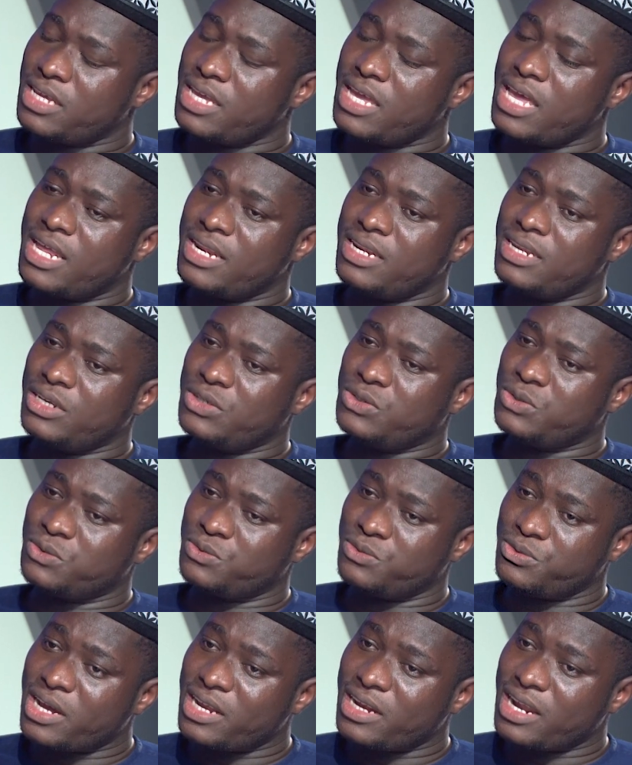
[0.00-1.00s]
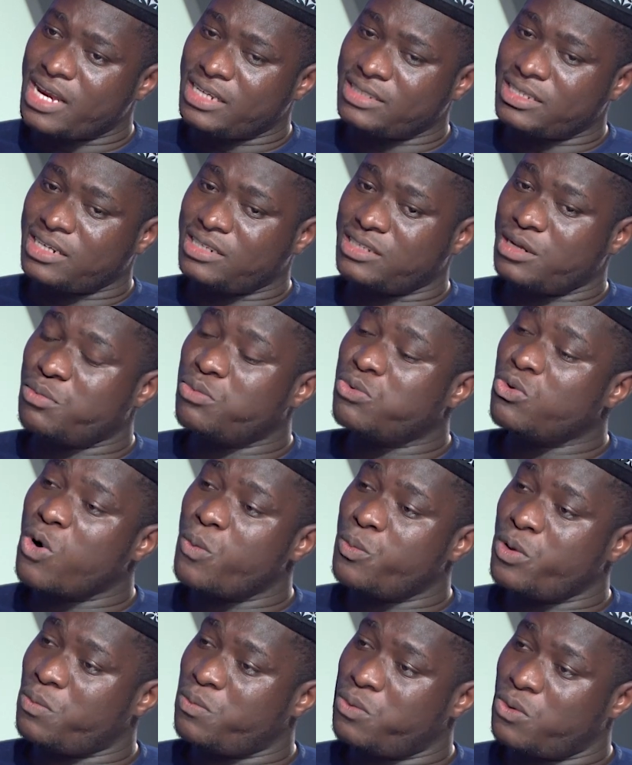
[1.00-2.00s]
And they should realize that the poor
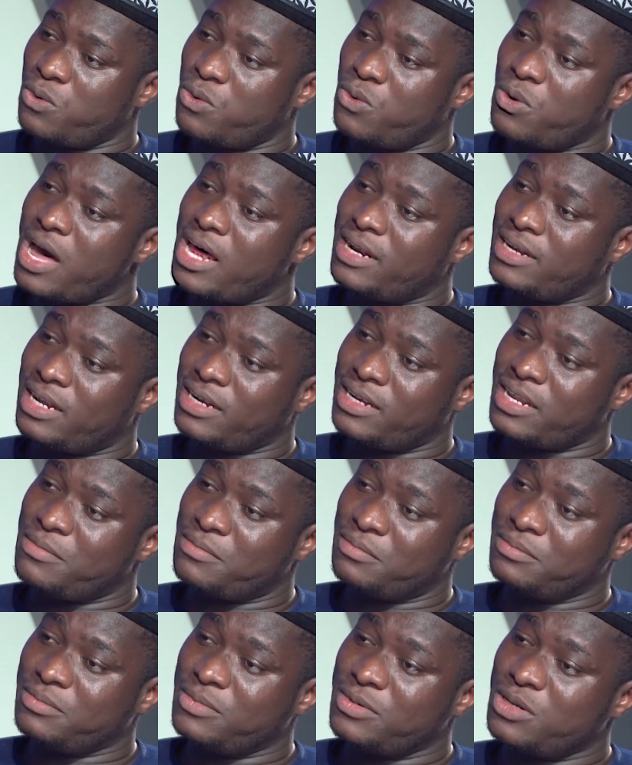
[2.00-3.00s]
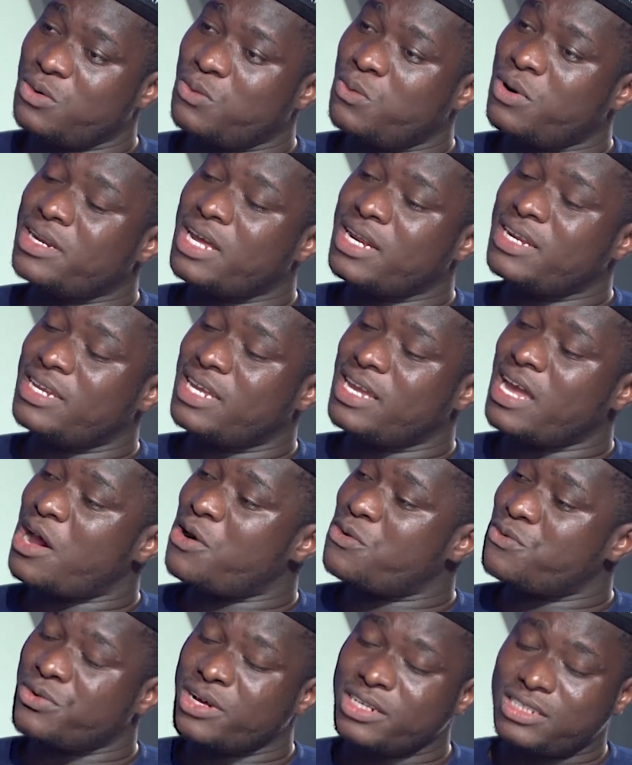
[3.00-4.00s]
people under them, whether they
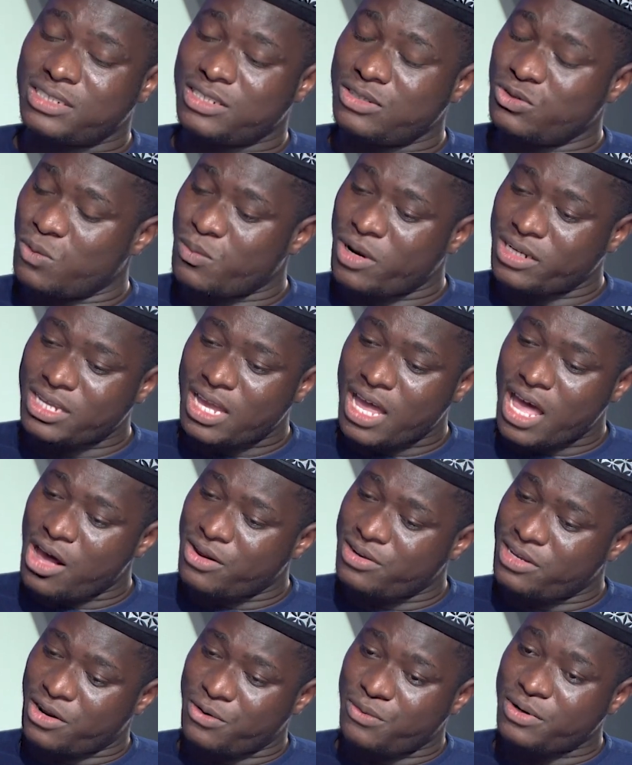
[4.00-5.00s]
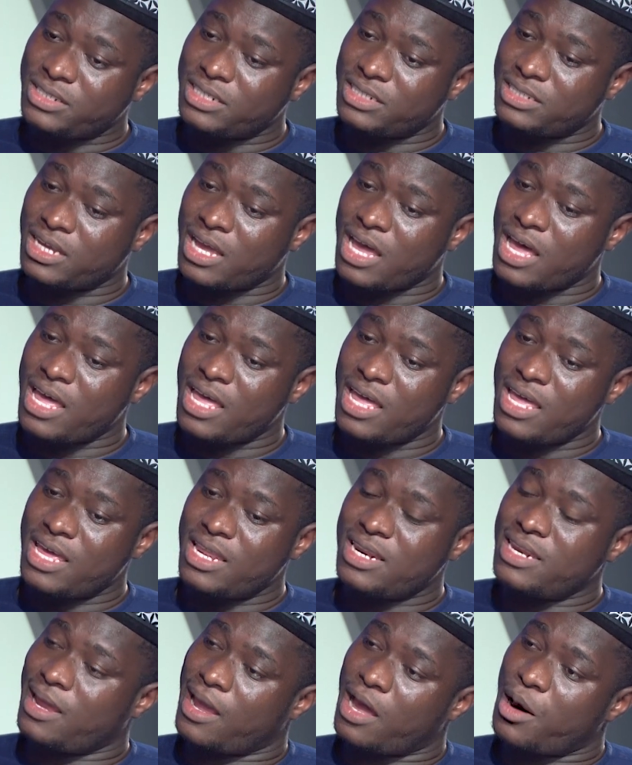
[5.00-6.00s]
are rich, no matter how their riches are,
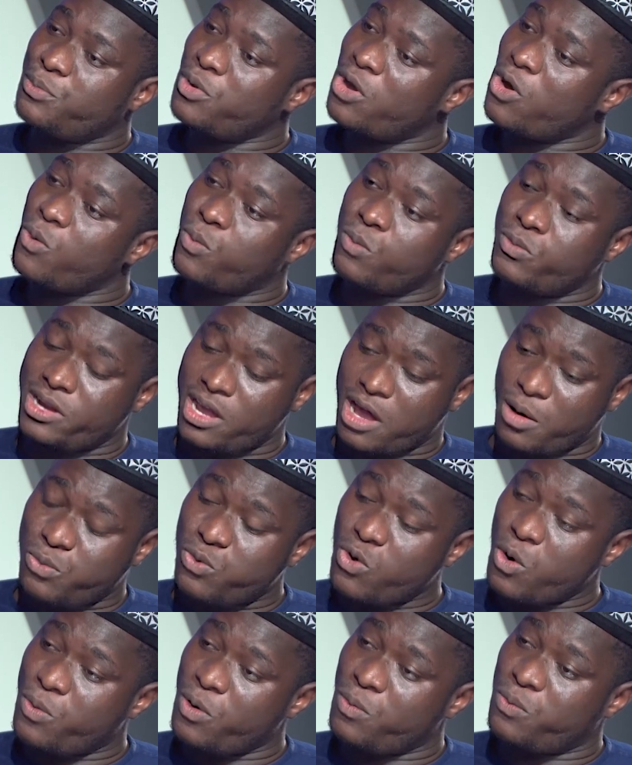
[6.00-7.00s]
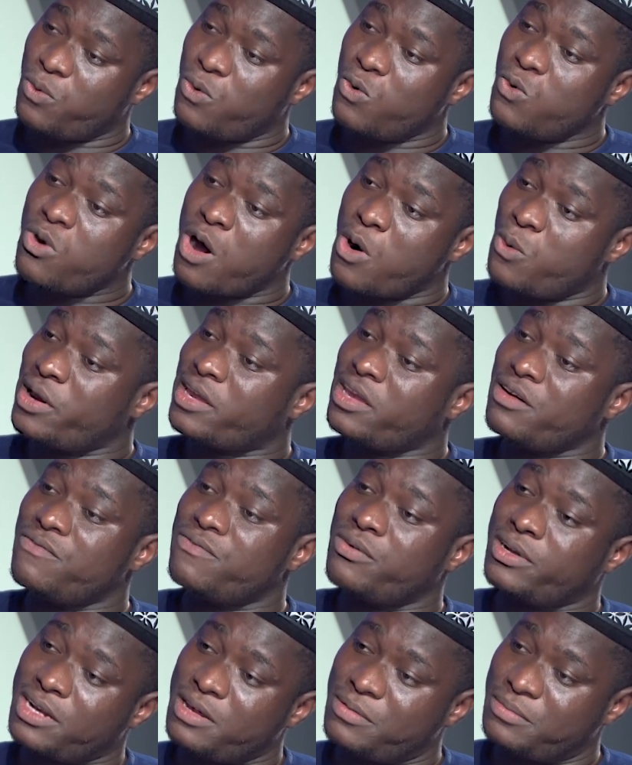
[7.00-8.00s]
they are poor people who are working
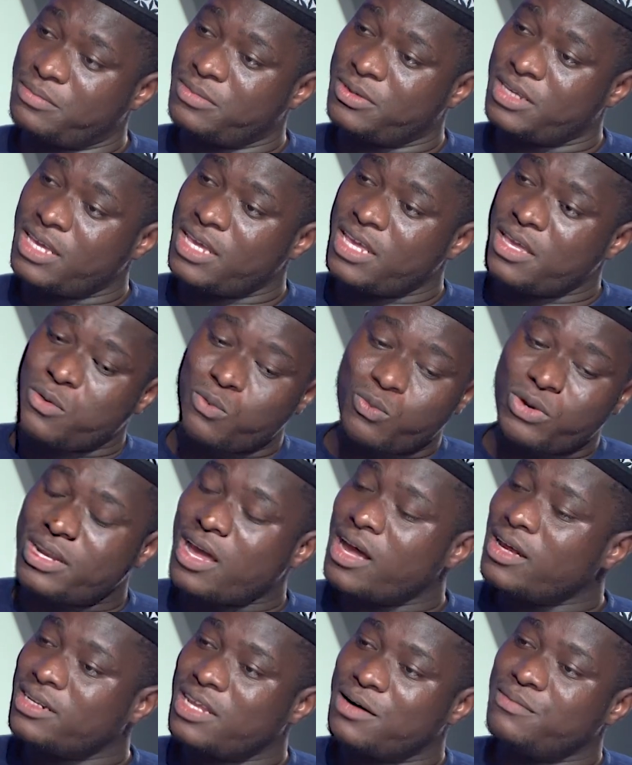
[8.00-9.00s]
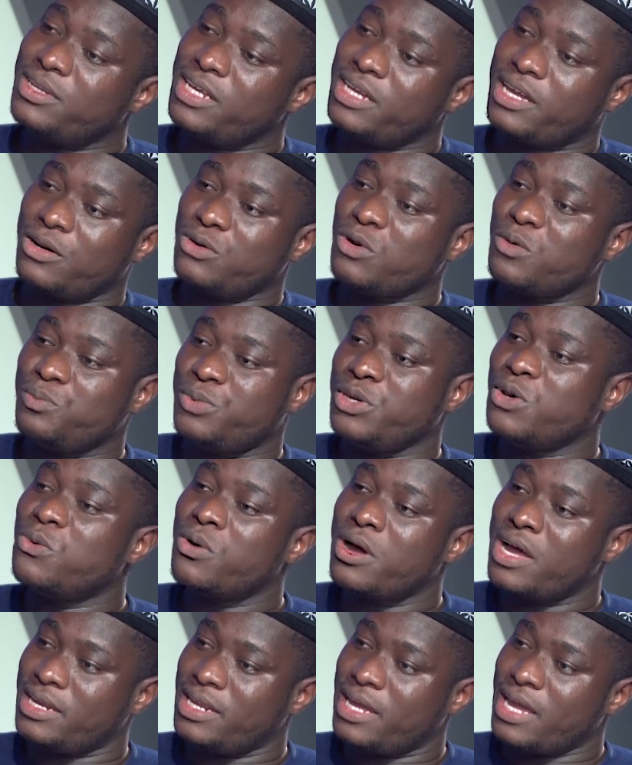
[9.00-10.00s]
for them. Without them, they cannot be
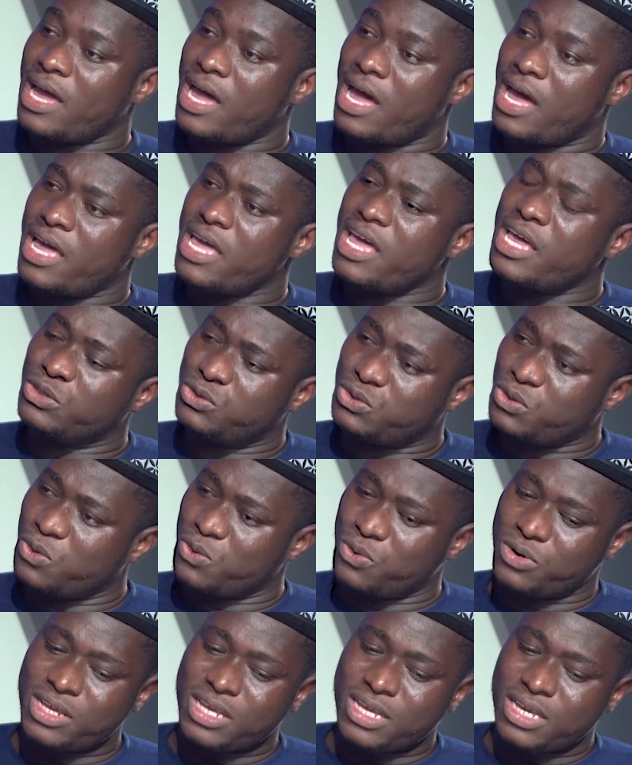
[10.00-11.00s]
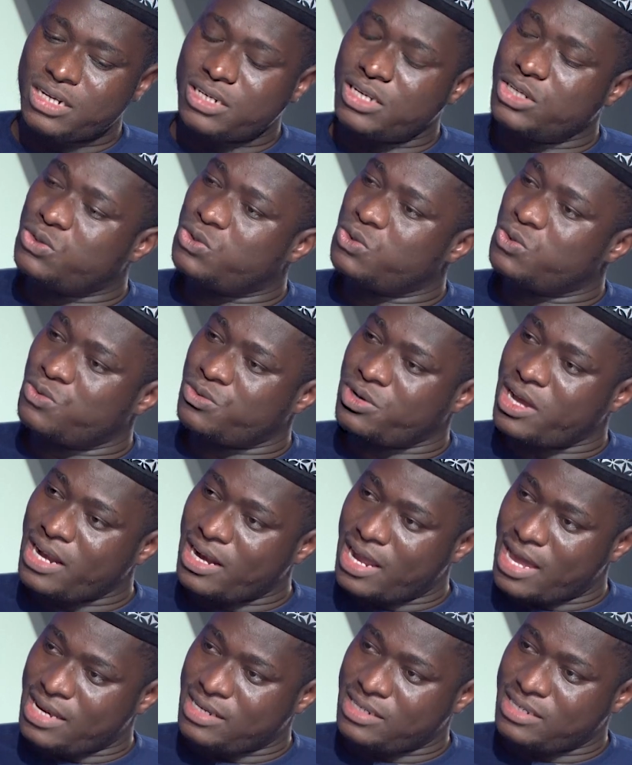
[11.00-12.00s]
where they are. And so they should
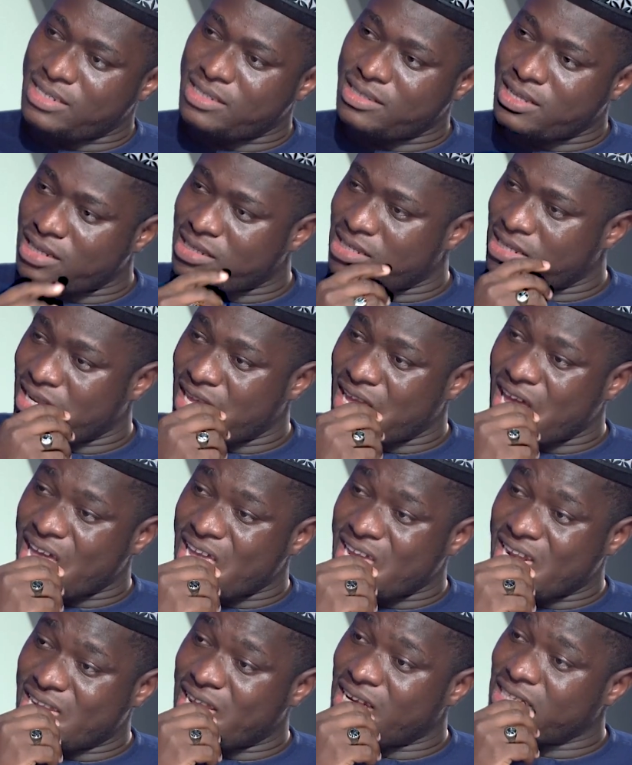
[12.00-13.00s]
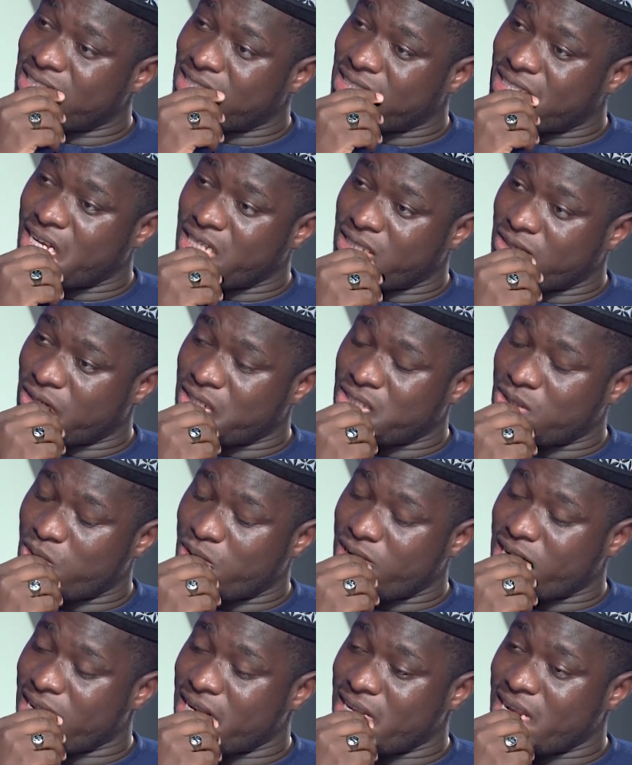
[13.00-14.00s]
realize that they are in that status or
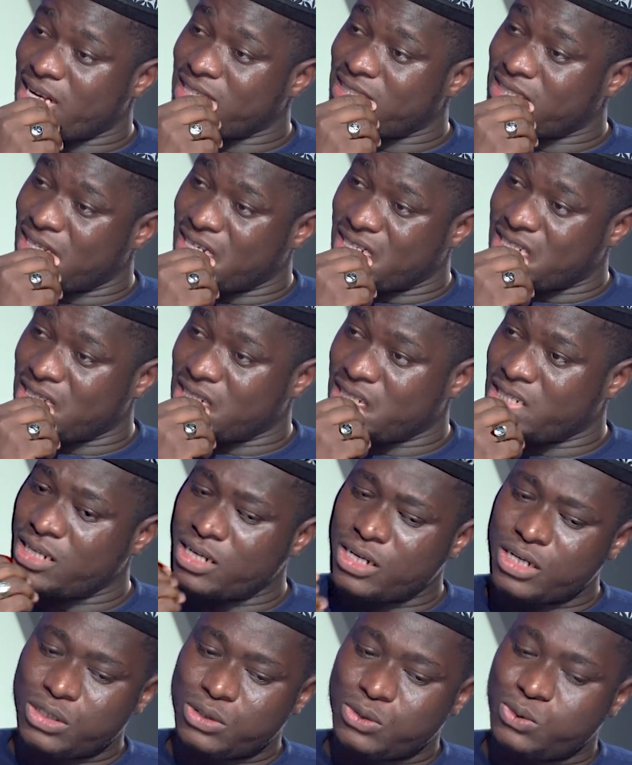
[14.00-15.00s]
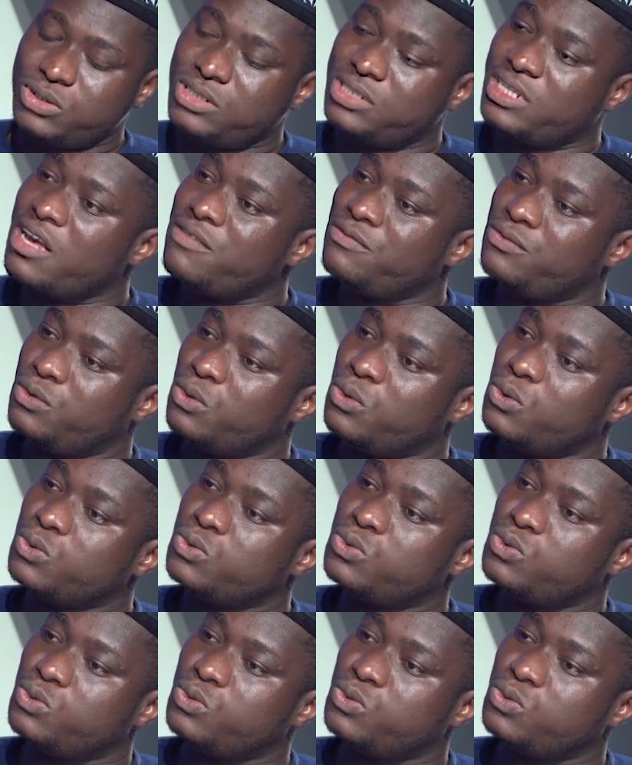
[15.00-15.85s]
in that station to serve those